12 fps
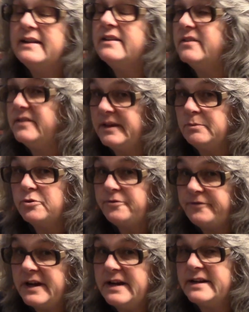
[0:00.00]
Then we'll
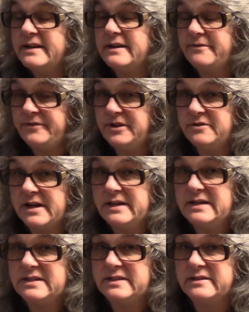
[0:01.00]
feed it in a few
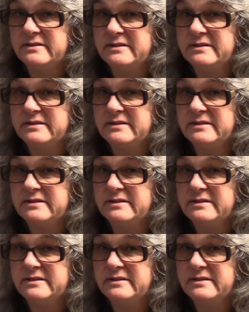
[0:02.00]
days.